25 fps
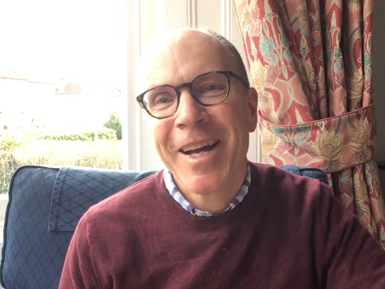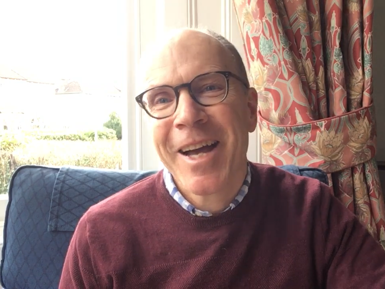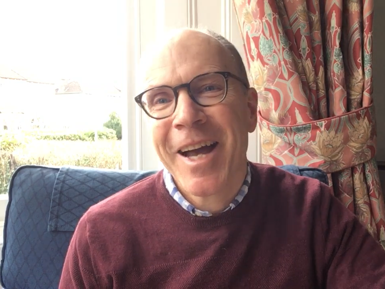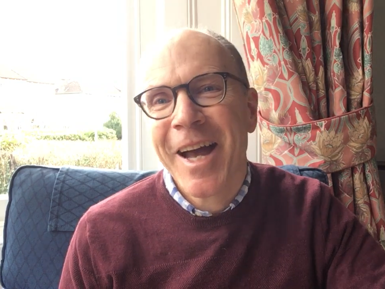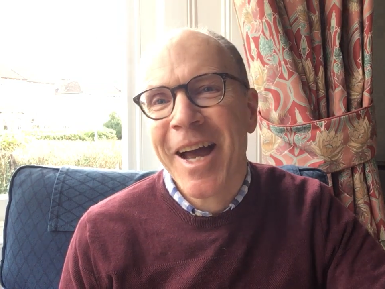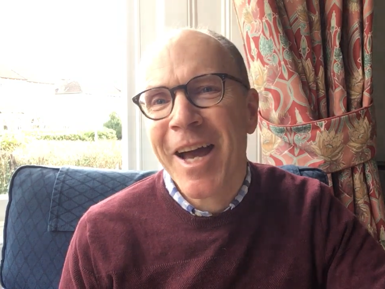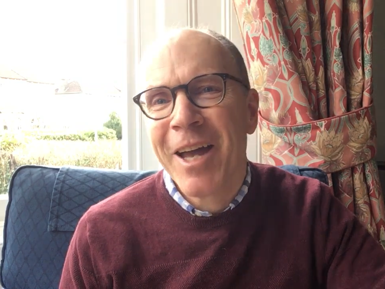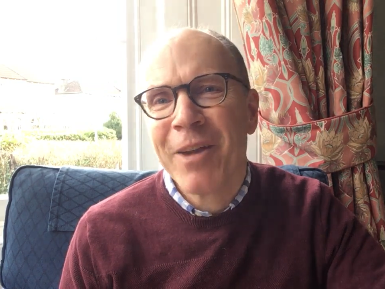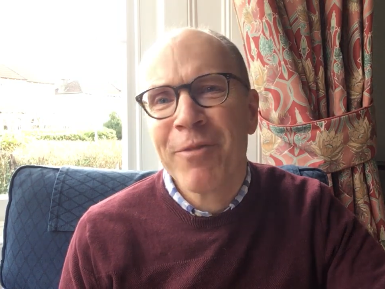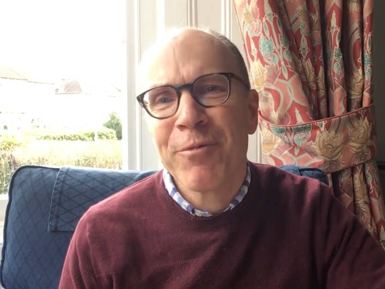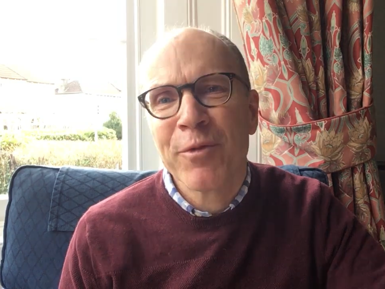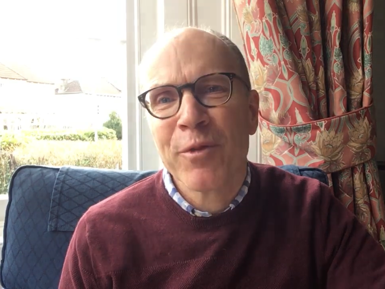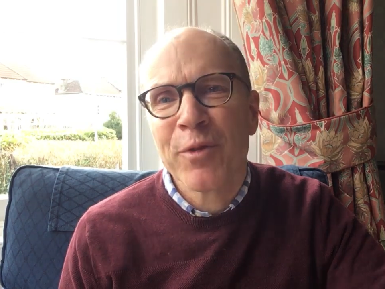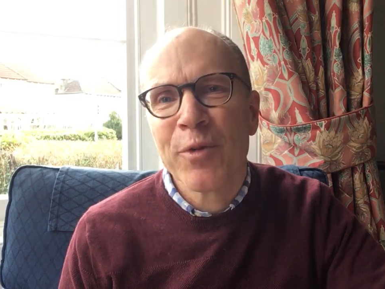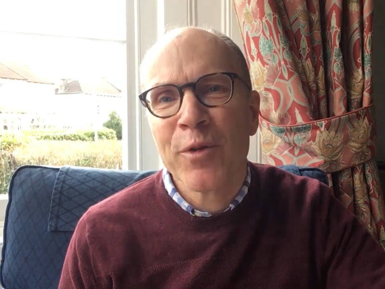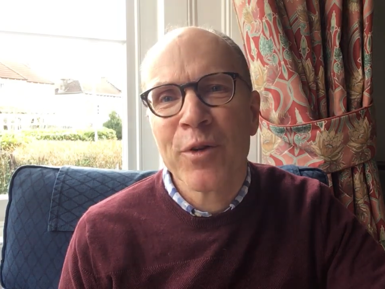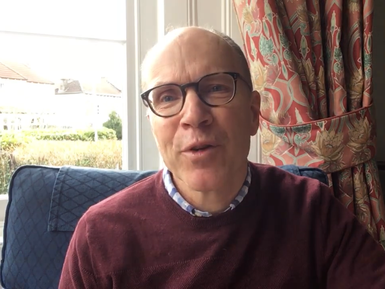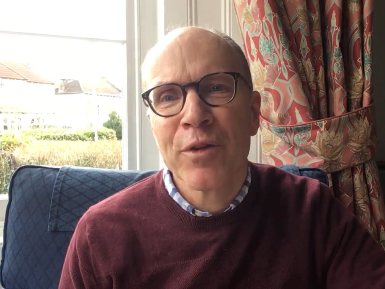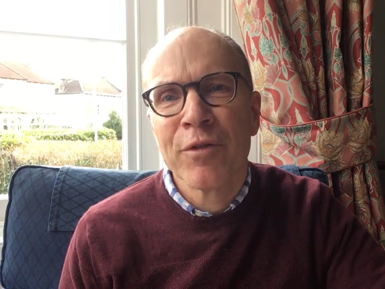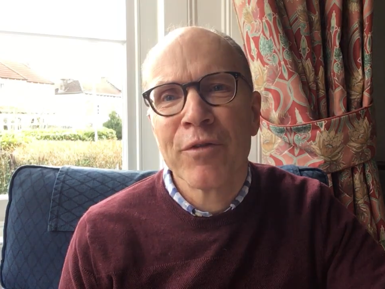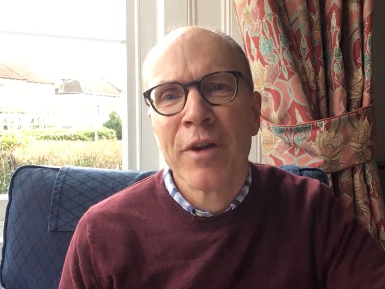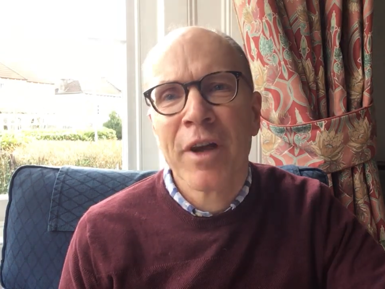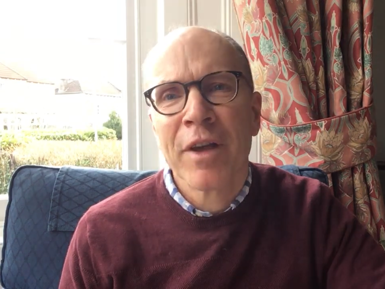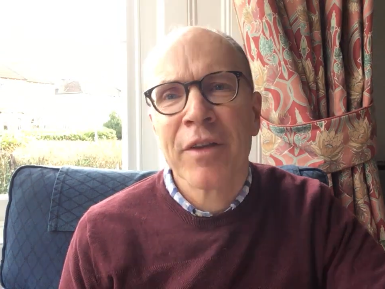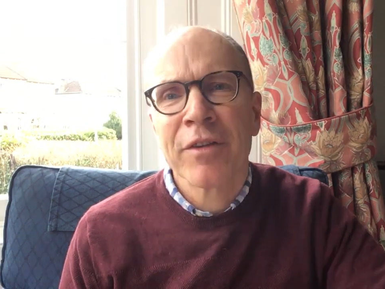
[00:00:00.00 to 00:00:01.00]
and for
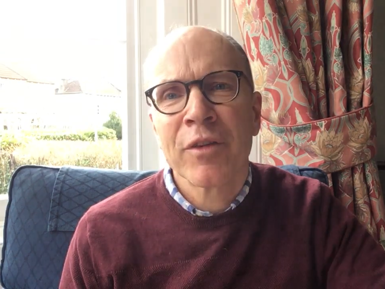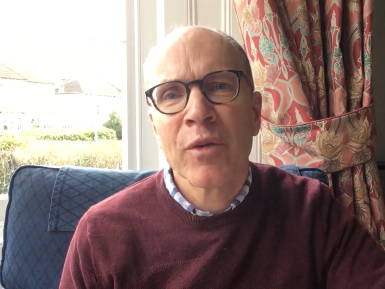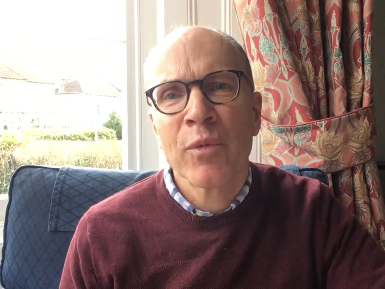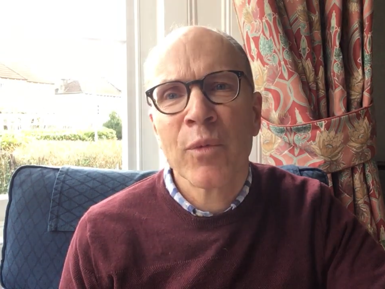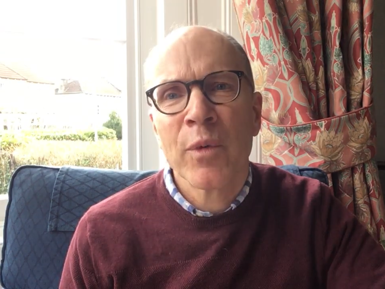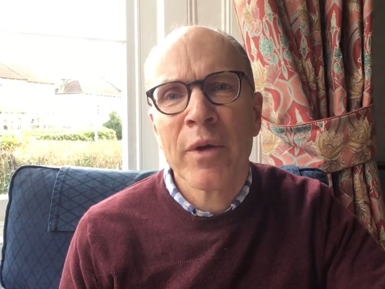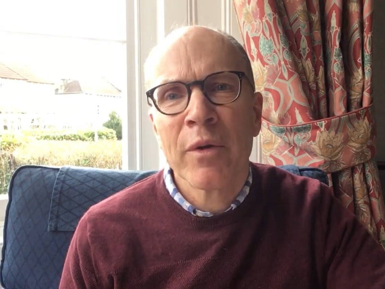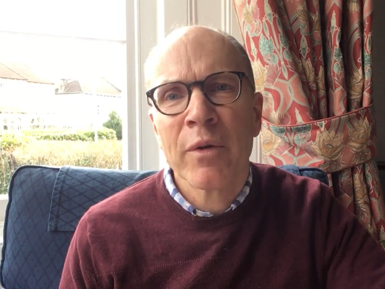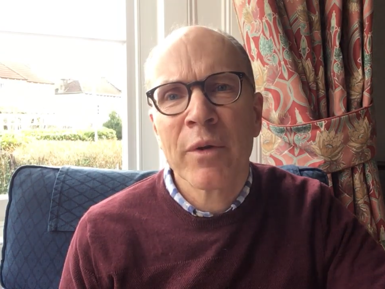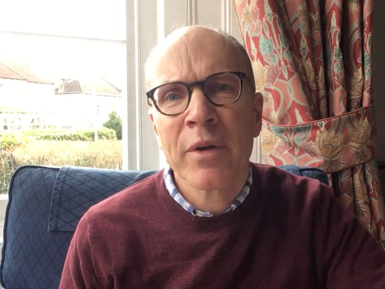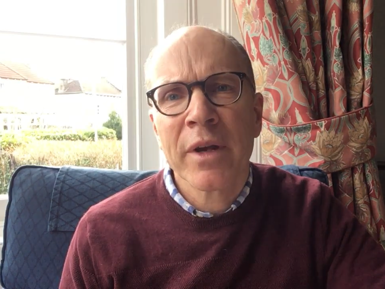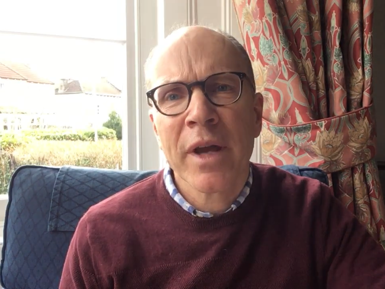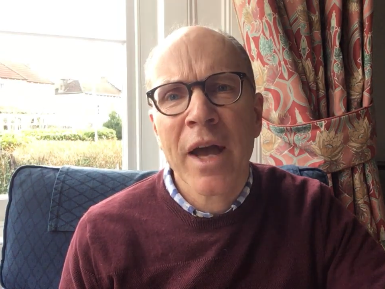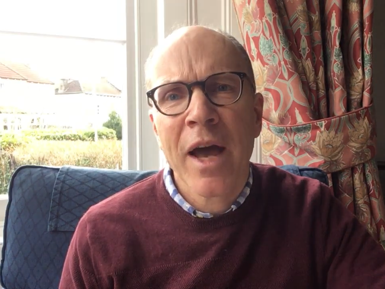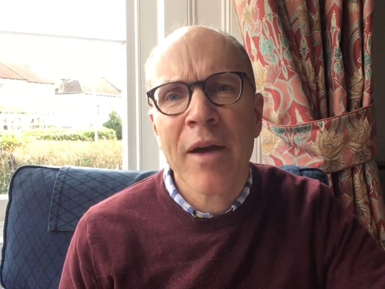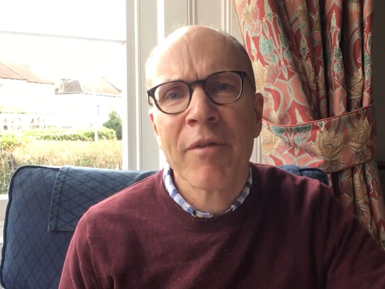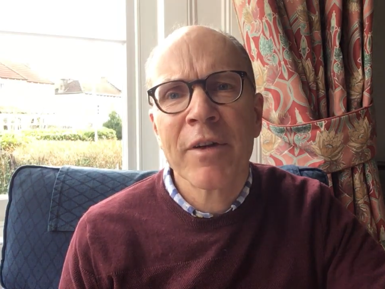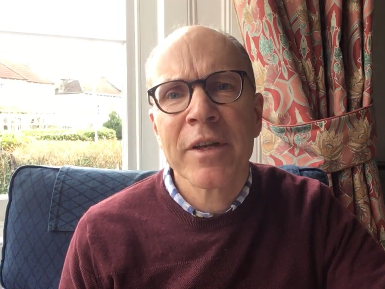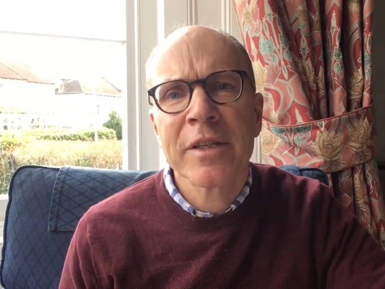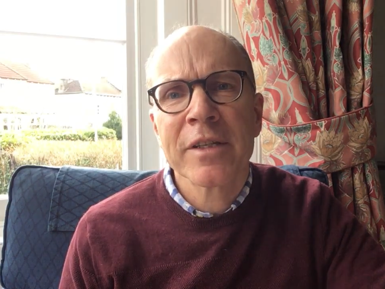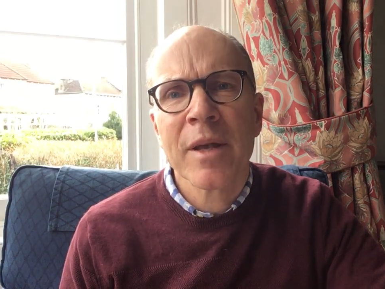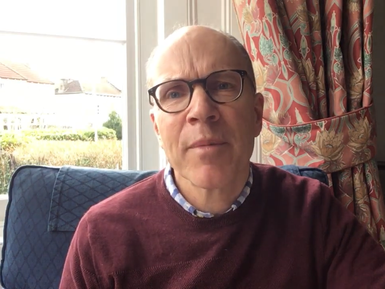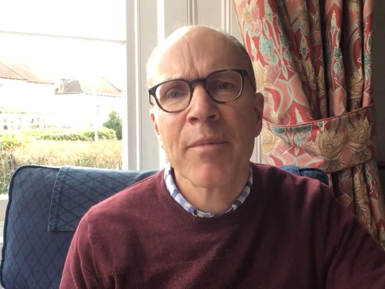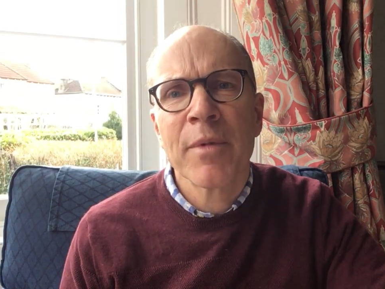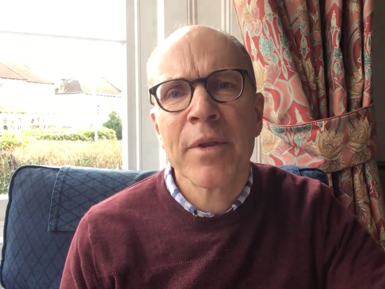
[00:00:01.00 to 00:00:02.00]
all of us that we
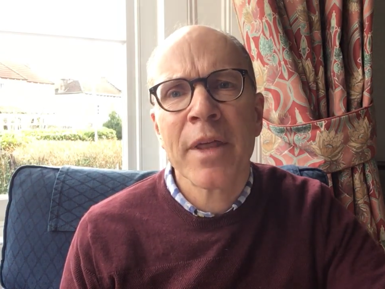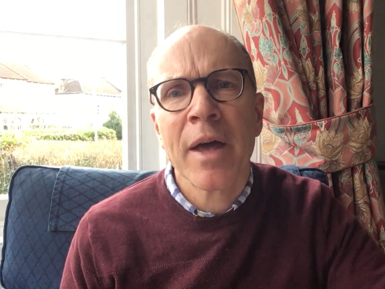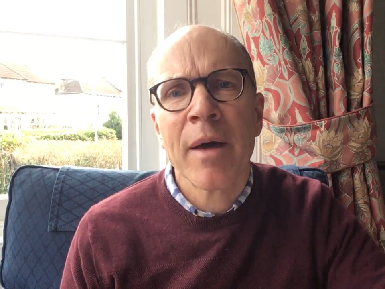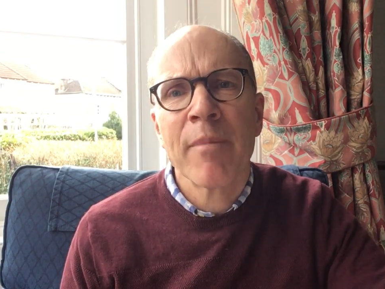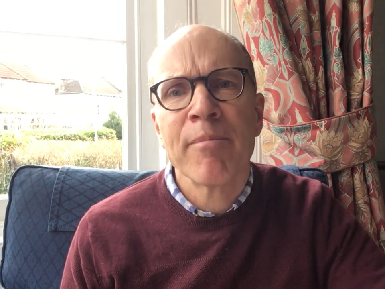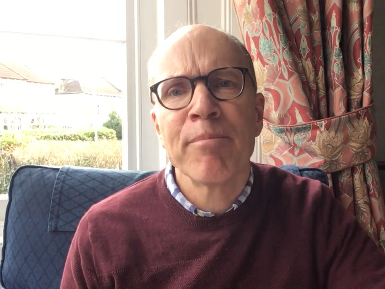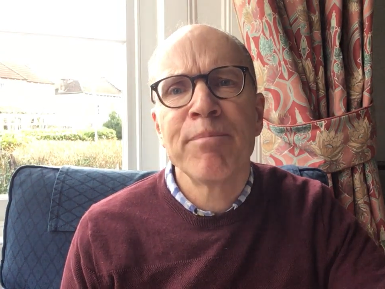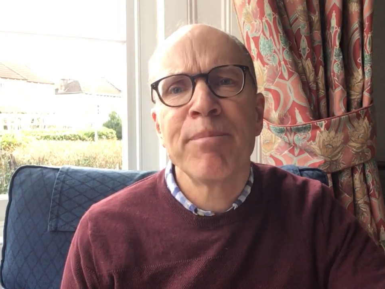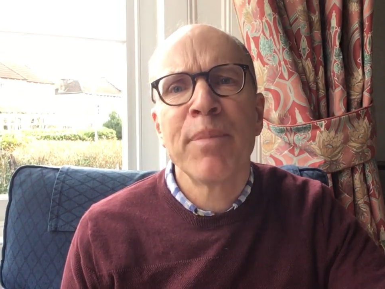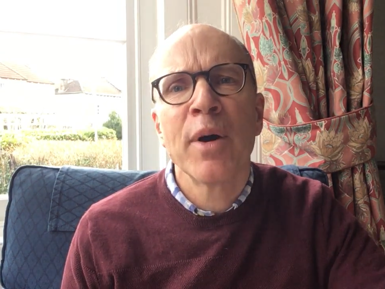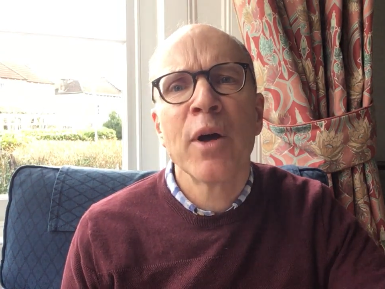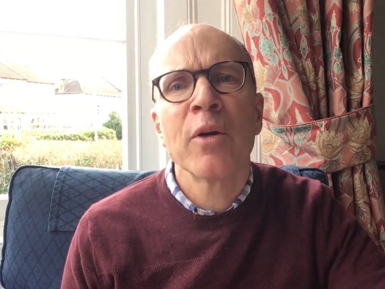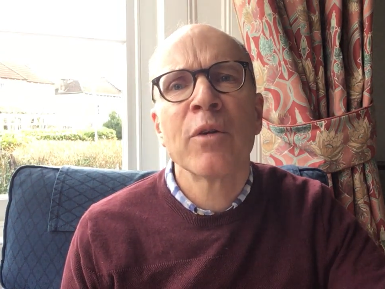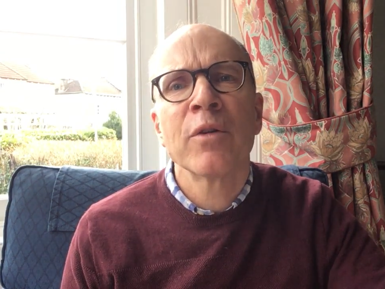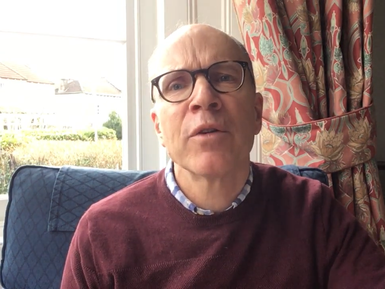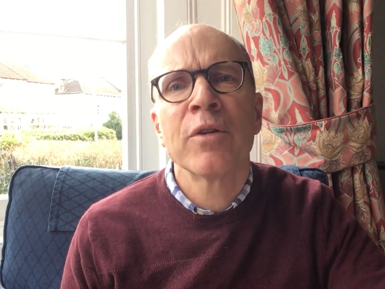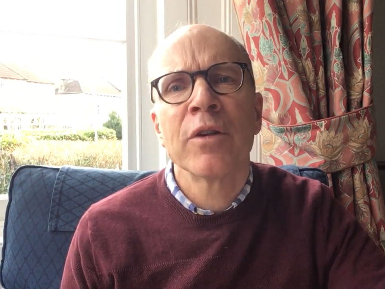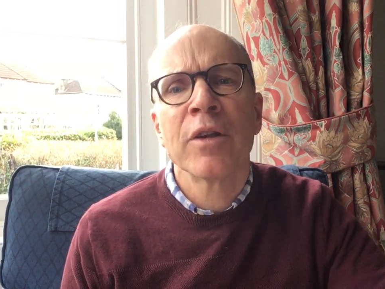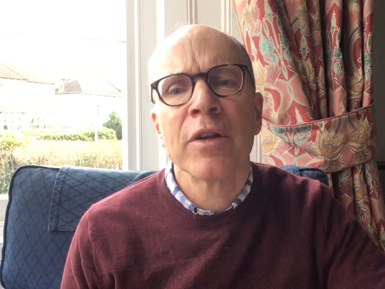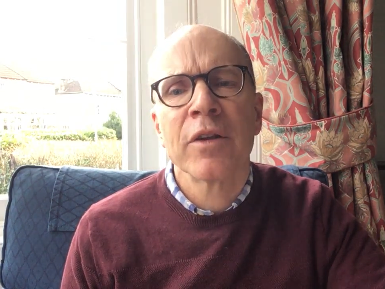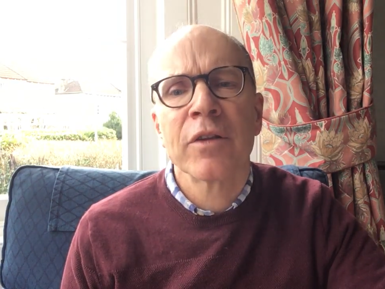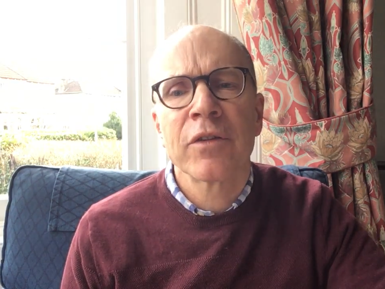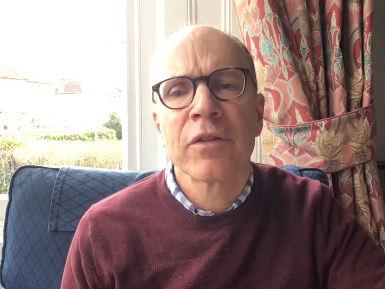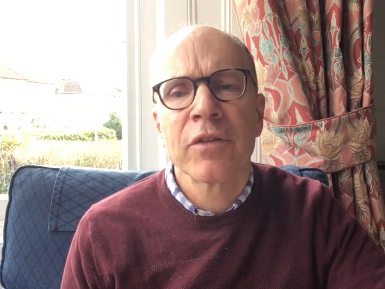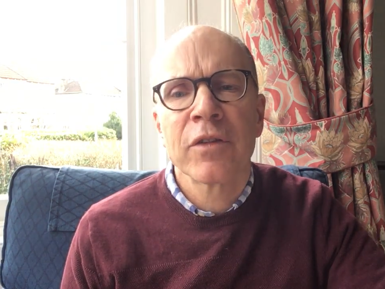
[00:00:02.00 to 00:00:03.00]
recover some of that
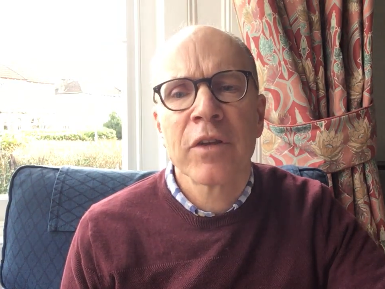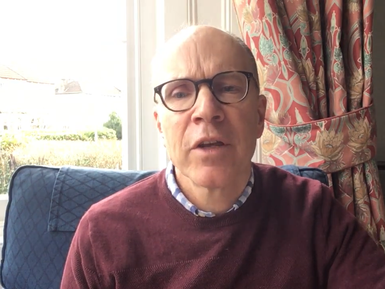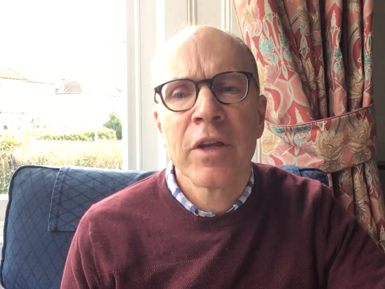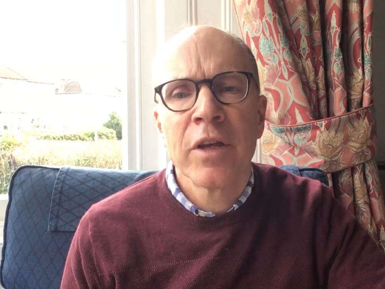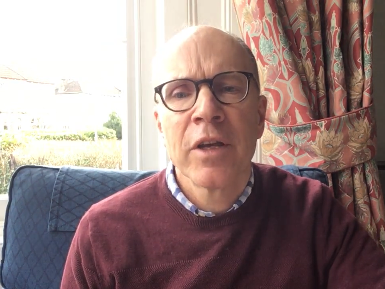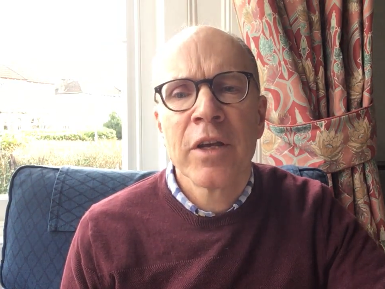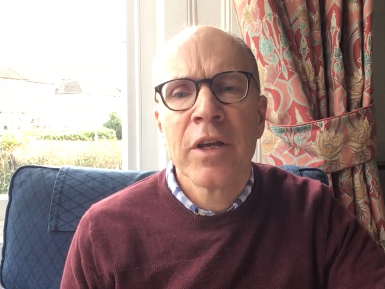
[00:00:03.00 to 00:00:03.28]
boldness